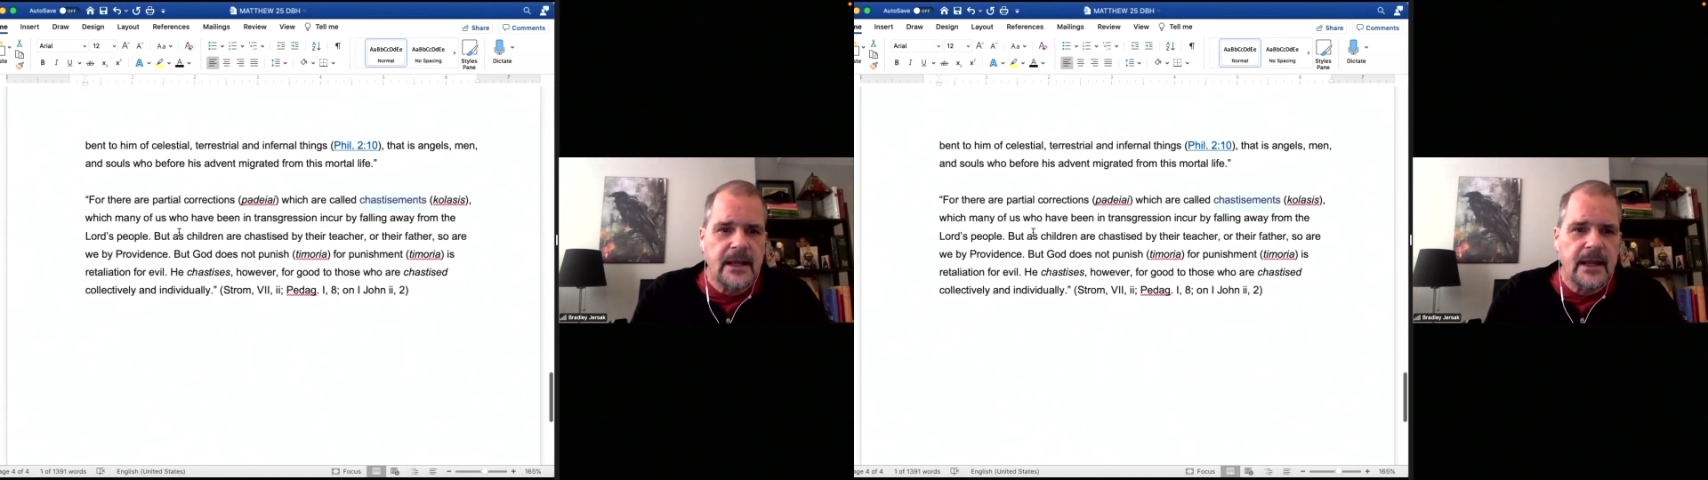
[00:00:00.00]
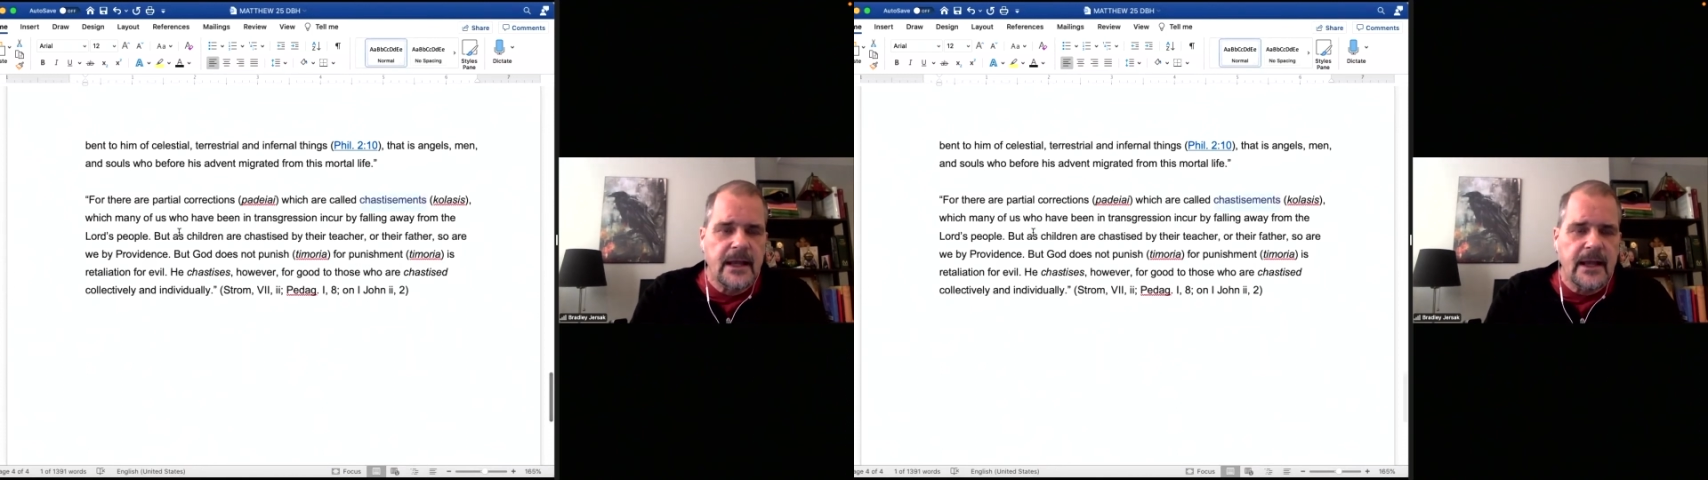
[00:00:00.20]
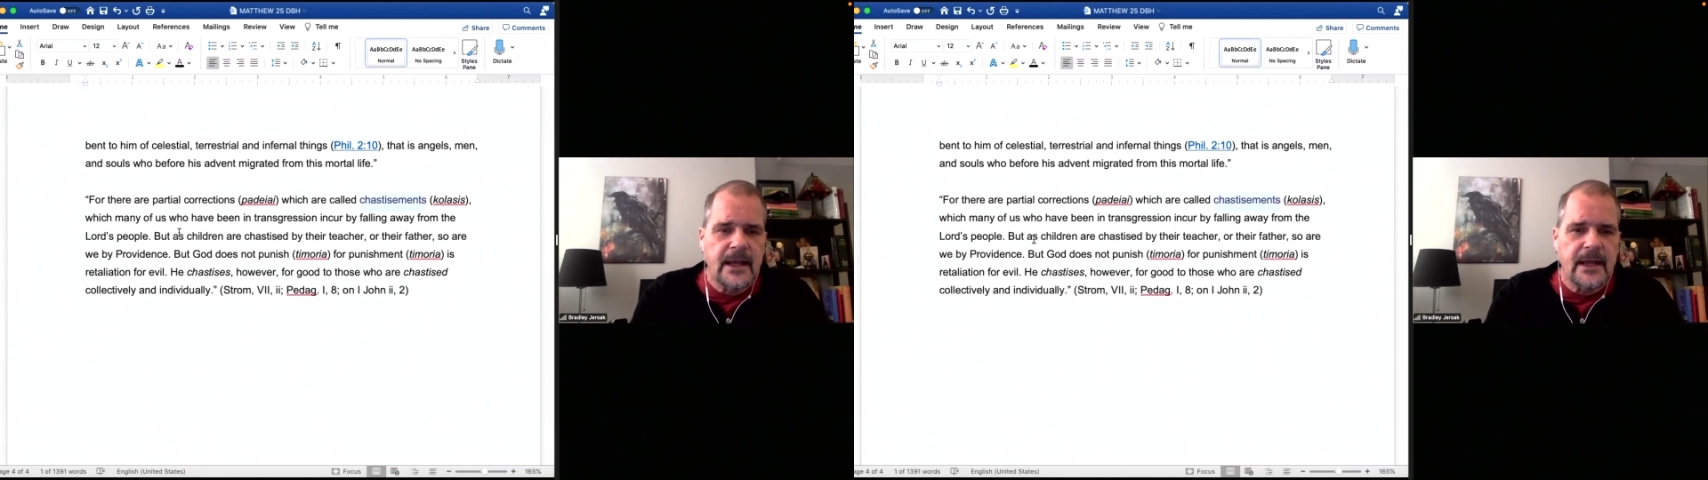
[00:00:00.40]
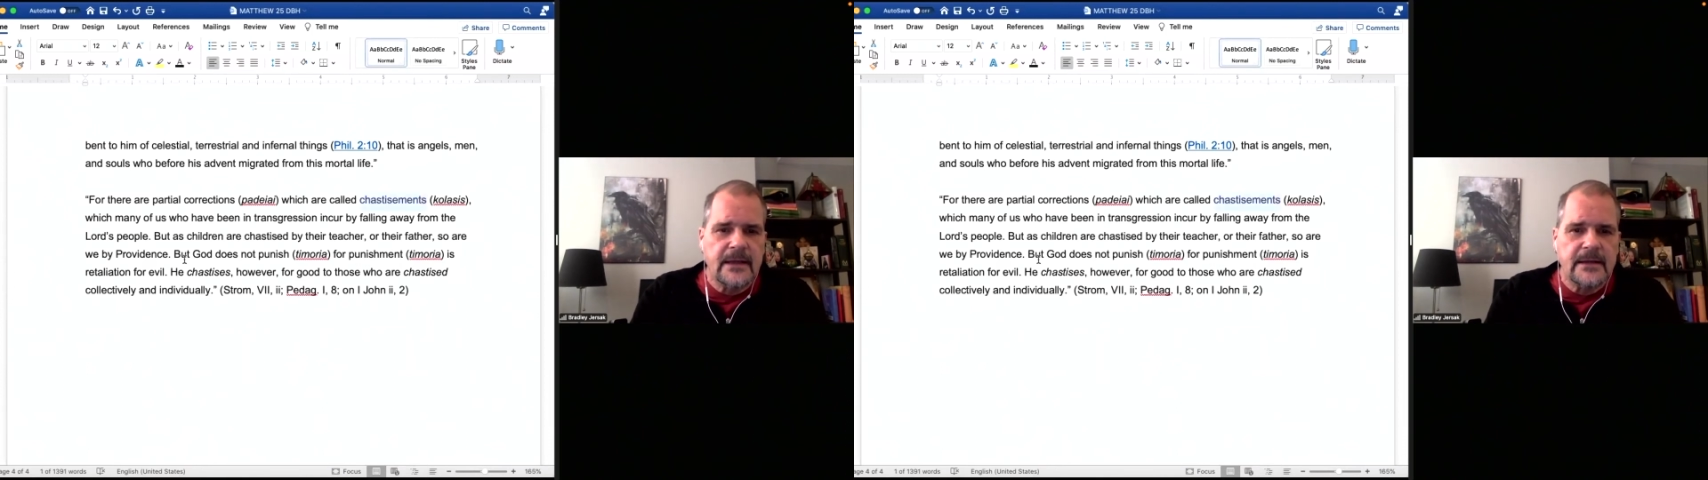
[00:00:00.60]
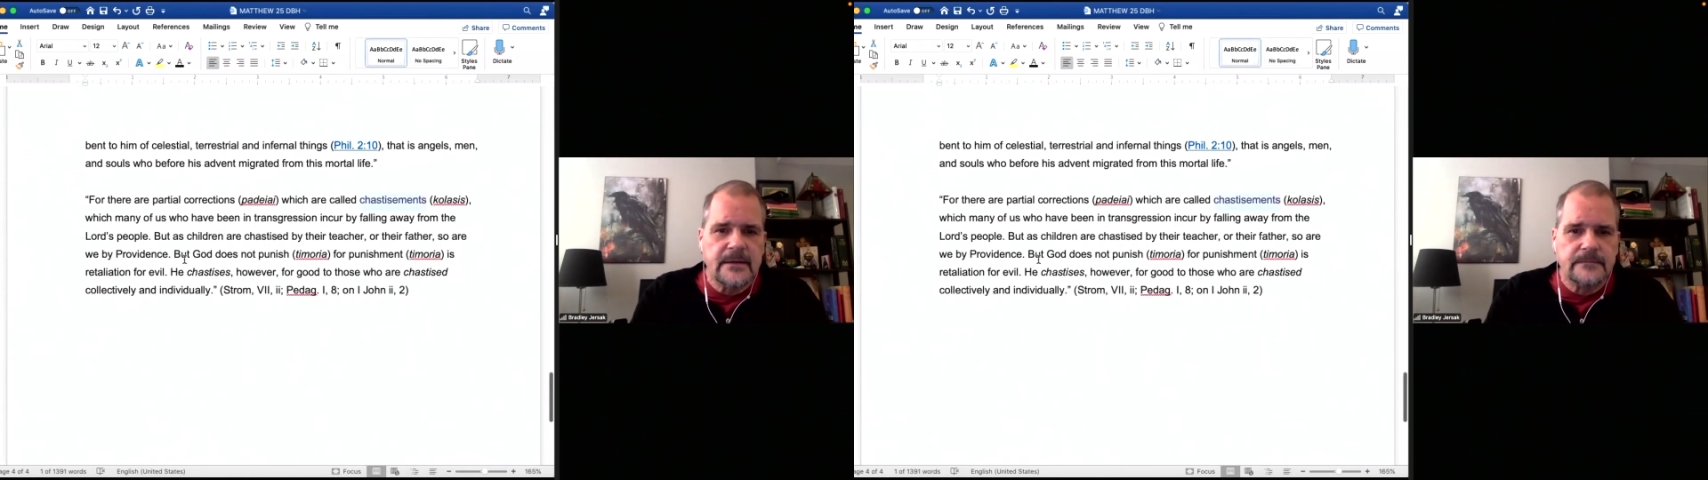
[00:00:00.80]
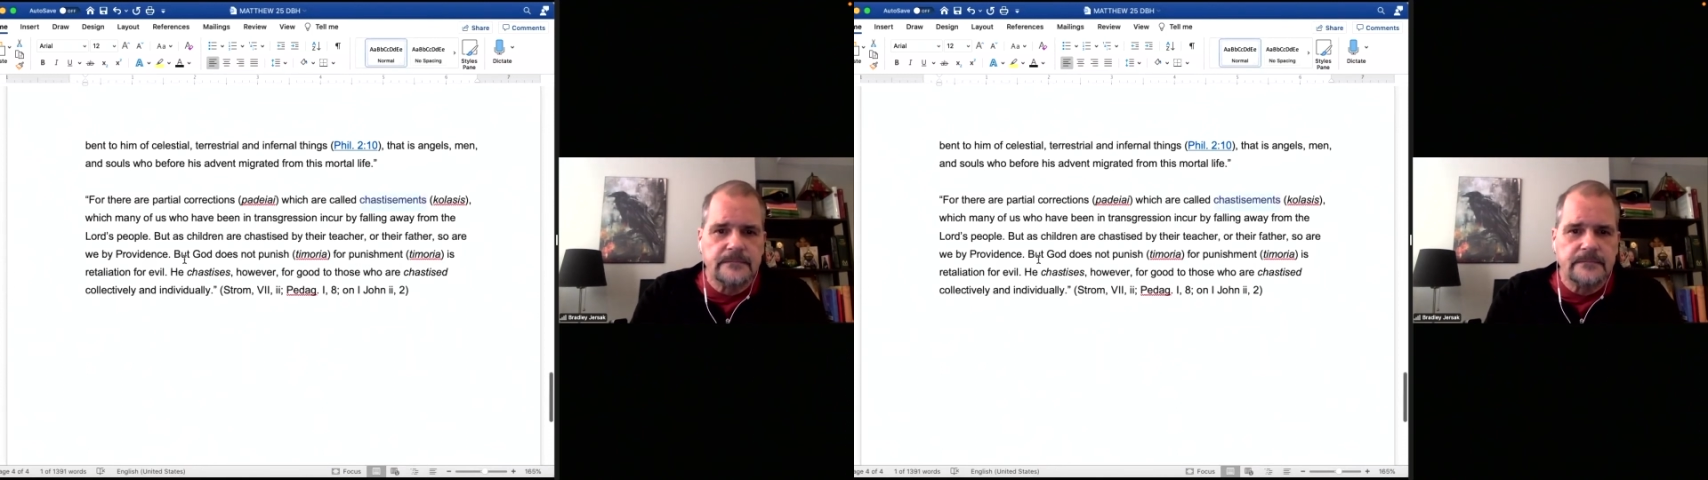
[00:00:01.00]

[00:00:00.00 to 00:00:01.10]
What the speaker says: And